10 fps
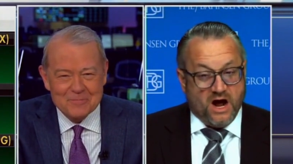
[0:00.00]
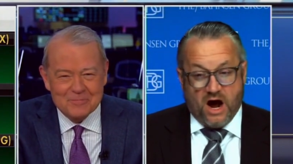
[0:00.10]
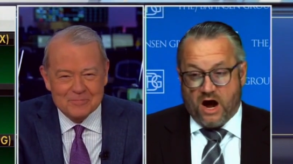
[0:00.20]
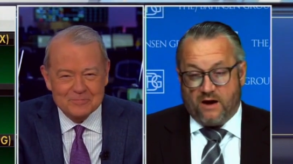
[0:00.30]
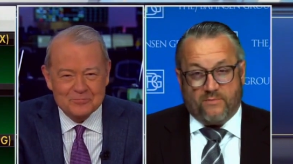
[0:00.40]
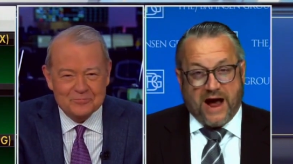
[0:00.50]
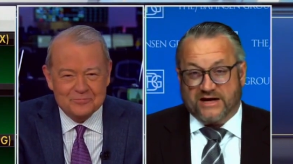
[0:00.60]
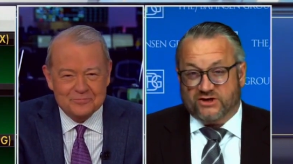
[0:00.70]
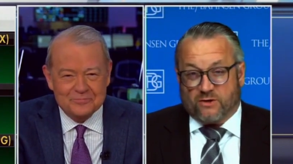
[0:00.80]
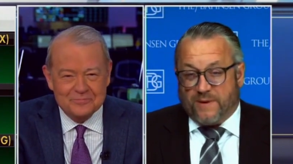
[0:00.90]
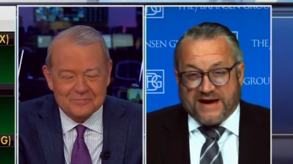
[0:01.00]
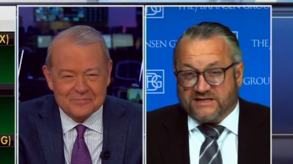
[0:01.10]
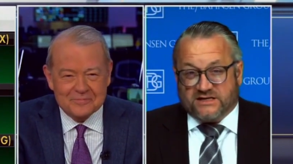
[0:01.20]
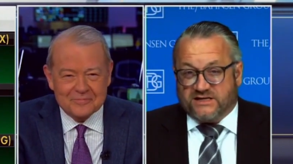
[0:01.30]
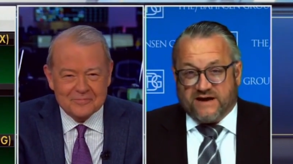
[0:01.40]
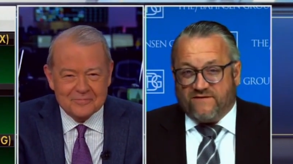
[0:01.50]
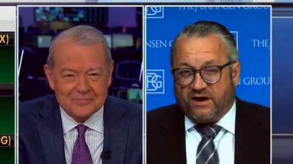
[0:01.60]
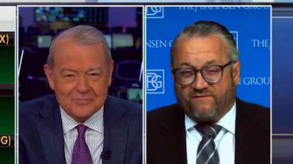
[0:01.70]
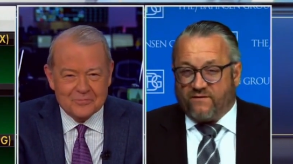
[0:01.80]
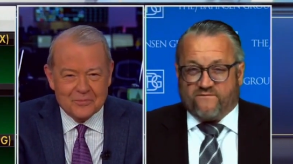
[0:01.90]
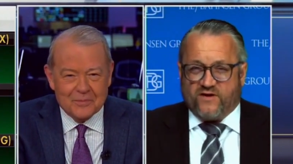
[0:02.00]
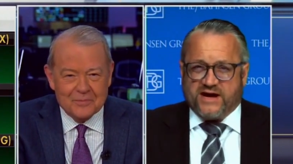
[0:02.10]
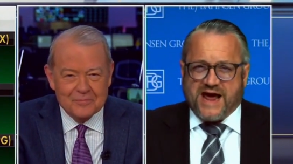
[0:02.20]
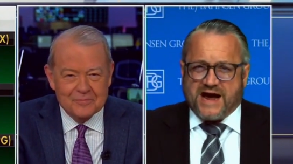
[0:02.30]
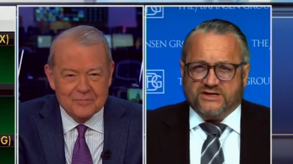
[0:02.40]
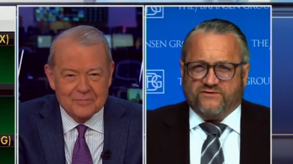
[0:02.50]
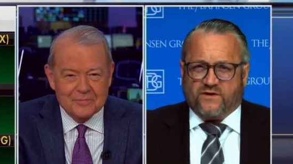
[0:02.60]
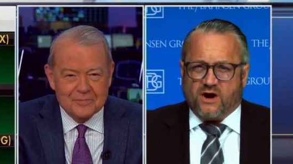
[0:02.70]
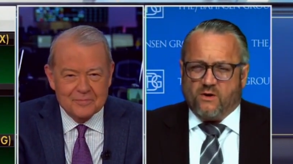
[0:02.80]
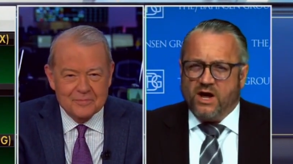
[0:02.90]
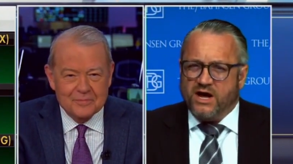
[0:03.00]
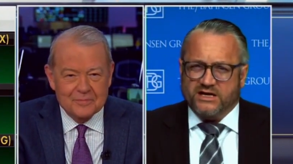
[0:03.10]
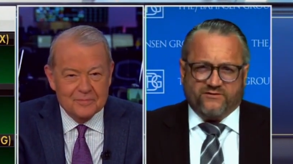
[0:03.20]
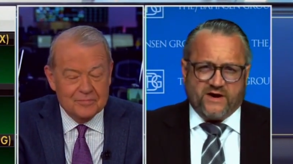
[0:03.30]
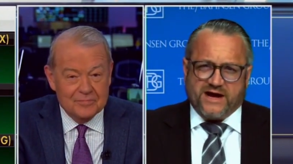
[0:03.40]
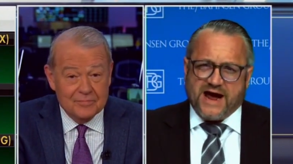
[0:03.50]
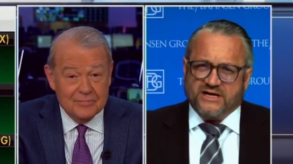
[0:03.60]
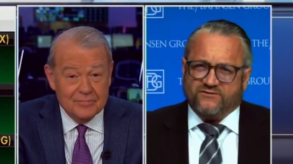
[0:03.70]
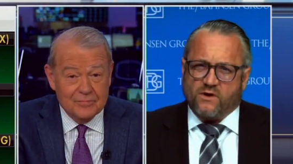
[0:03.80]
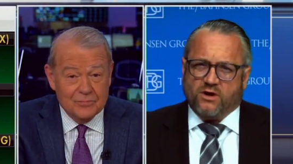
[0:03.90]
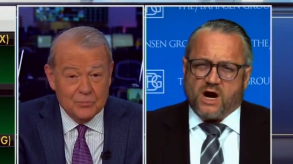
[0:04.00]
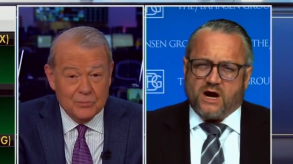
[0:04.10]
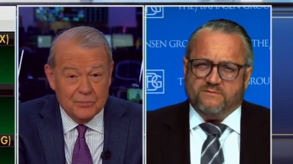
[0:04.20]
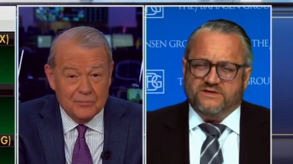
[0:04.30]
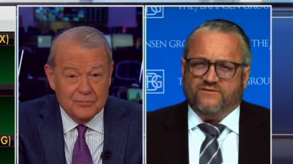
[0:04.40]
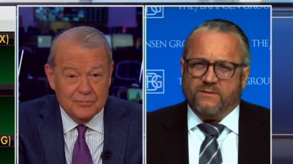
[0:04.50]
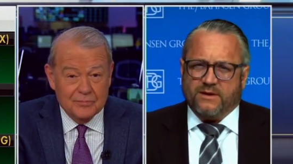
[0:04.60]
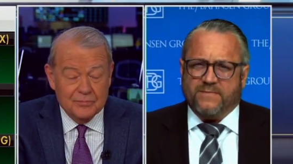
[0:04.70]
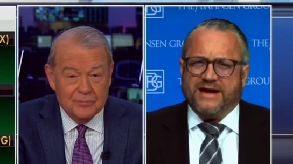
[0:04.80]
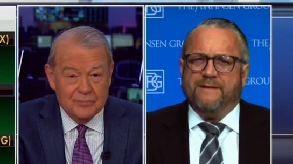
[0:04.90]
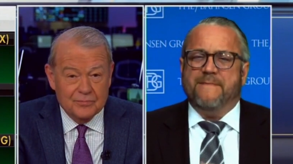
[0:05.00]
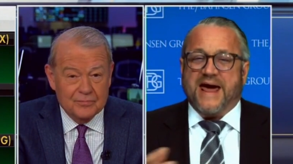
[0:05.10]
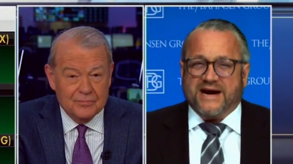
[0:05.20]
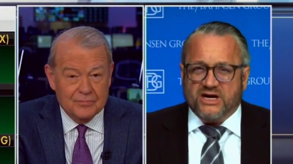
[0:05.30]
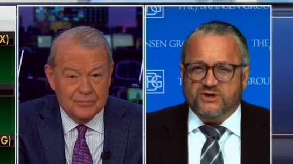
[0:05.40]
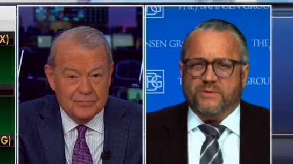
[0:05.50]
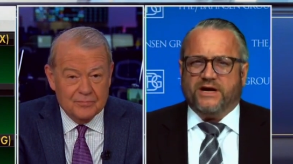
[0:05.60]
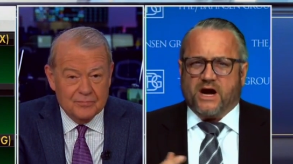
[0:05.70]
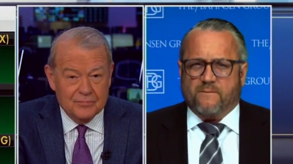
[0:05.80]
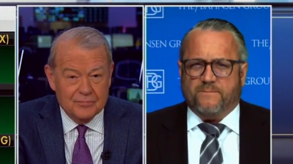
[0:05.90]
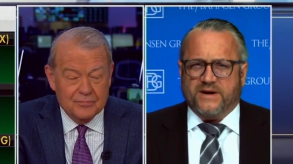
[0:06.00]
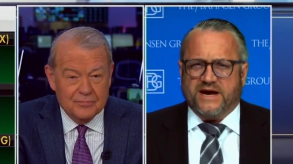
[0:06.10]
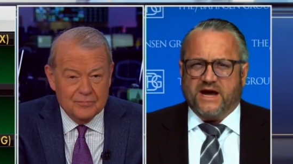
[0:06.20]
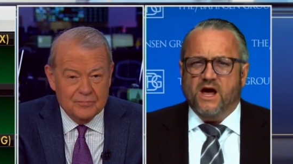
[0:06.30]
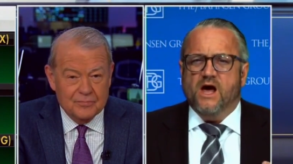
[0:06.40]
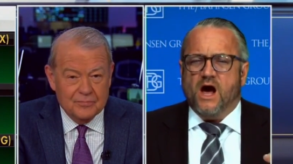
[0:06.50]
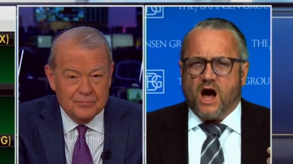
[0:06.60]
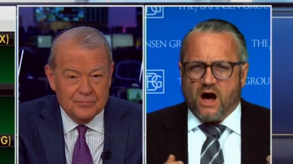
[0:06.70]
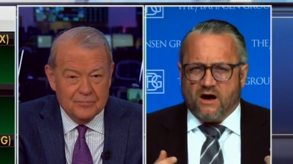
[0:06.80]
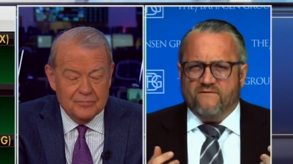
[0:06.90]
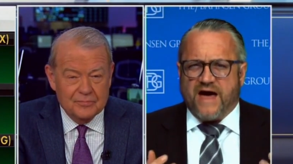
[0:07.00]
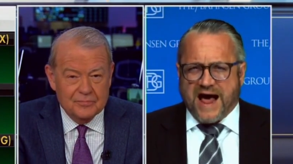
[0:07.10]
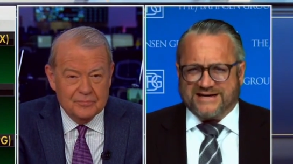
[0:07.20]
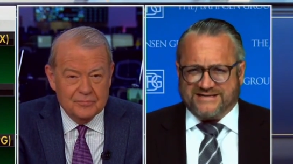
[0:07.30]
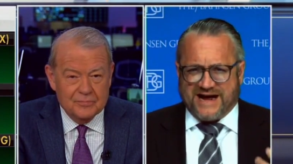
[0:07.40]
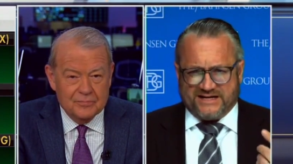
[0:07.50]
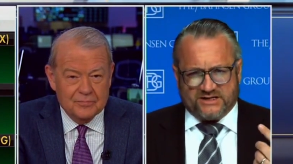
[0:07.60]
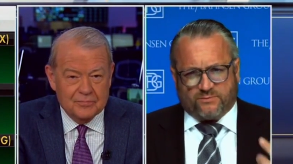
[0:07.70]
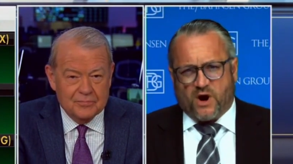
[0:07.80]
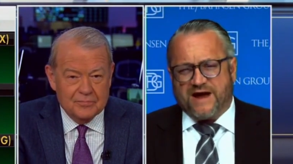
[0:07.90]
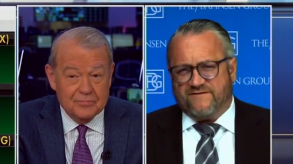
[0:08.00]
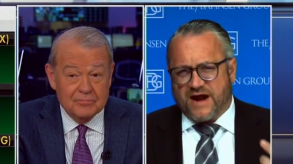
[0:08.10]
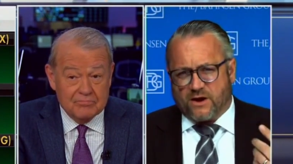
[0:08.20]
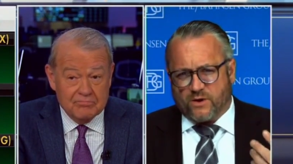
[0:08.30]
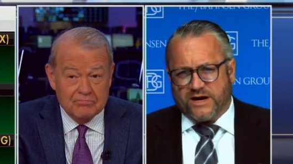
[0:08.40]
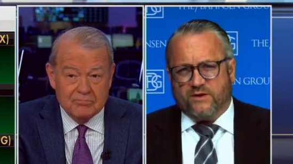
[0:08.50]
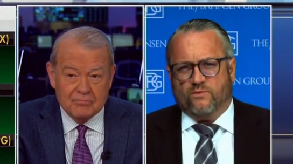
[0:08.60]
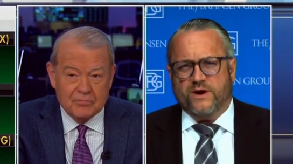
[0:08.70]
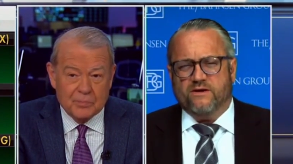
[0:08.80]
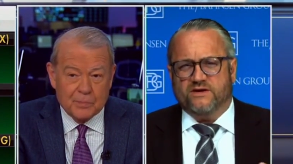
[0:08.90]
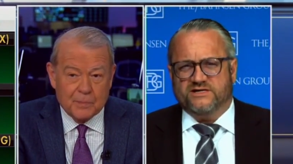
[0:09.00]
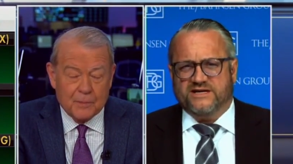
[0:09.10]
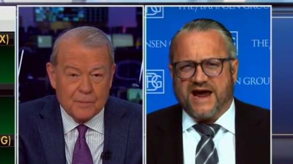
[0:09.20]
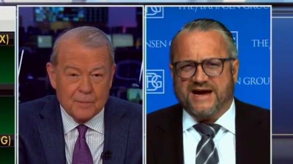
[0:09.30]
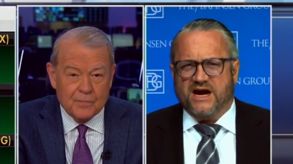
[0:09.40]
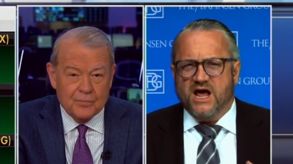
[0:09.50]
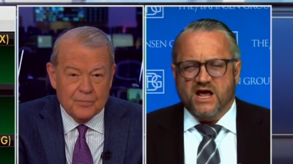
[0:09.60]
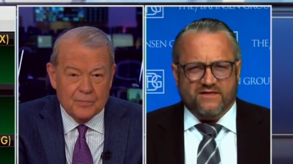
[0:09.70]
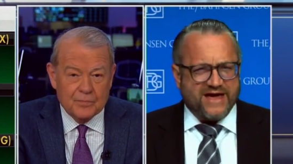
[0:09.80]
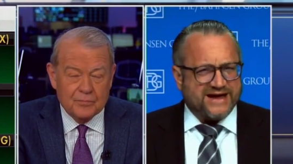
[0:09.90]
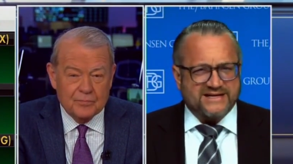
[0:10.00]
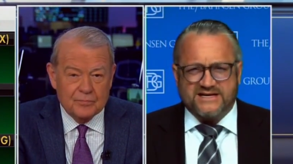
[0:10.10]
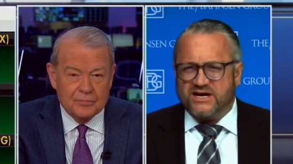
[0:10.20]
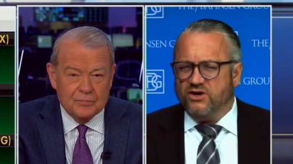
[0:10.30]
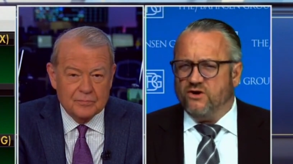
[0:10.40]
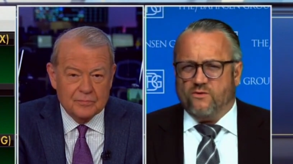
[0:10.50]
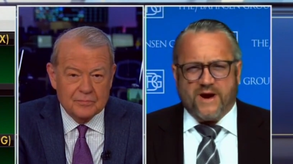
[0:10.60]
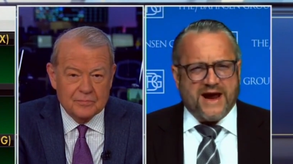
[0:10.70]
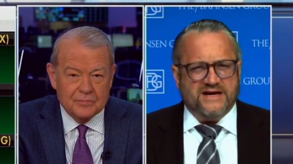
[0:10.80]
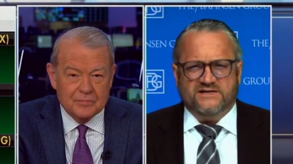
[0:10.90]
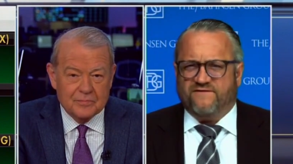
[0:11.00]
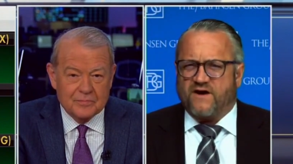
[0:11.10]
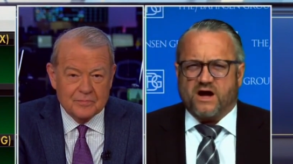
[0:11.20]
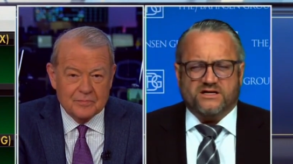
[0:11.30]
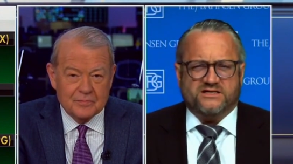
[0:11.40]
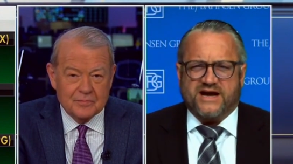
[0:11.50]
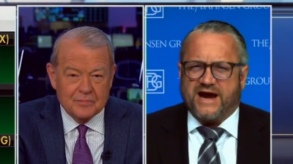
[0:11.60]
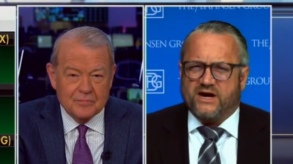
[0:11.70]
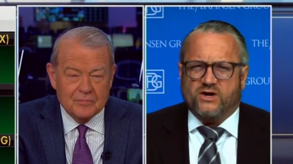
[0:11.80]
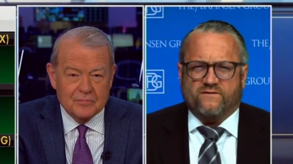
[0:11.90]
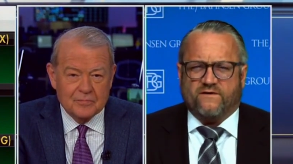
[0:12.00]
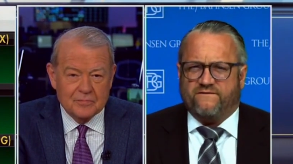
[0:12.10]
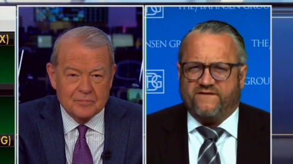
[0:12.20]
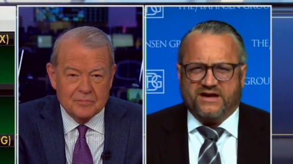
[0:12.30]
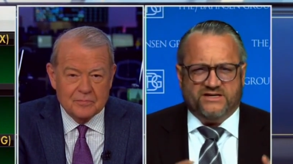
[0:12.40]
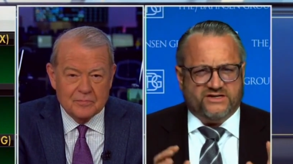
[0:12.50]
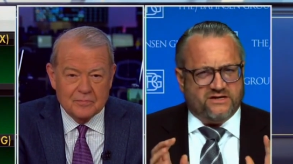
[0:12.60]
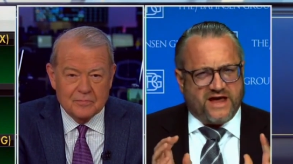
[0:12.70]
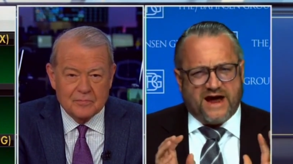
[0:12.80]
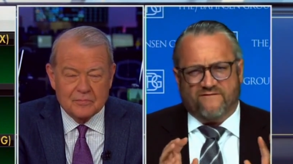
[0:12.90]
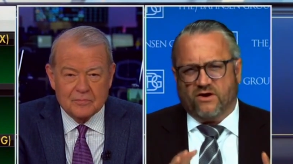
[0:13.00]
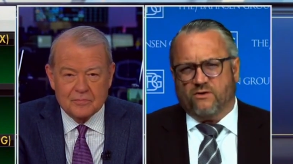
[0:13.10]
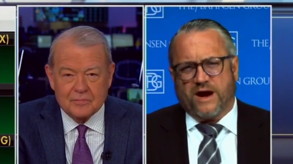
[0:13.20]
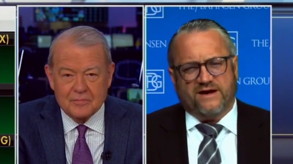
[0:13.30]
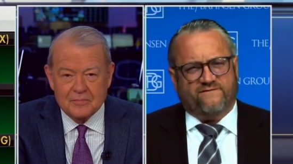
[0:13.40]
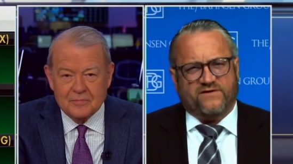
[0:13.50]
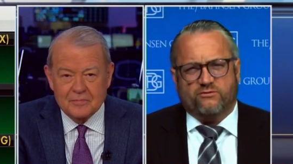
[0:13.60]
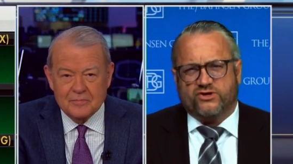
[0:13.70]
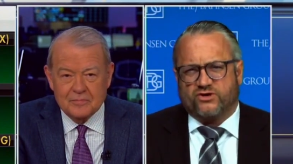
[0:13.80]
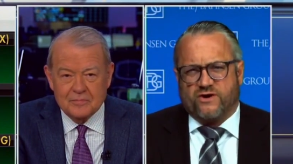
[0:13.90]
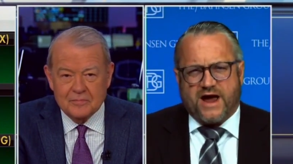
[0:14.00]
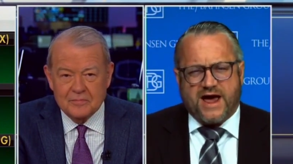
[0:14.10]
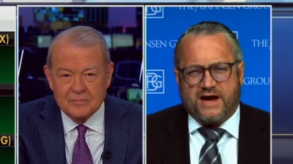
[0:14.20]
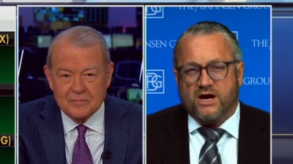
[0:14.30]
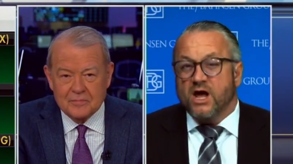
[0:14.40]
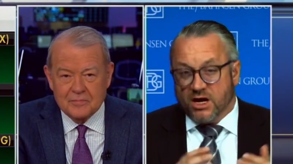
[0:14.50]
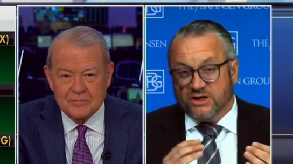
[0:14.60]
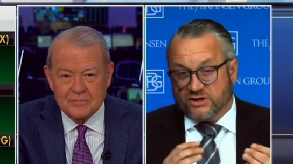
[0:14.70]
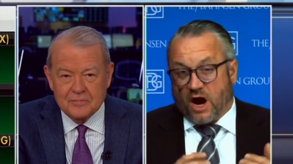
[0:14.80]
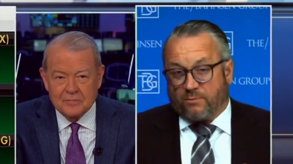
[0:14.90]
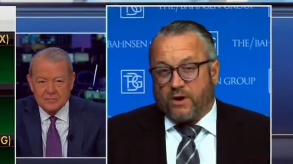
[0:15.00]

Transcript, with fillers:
Speaker 1: uh, Blackstone pays its dividend from free cash flow. Its free cash flow comes from it being a management company of assets, private equity, real estate. They continue to raise funds hand over fist. They have a great future ahead. Stock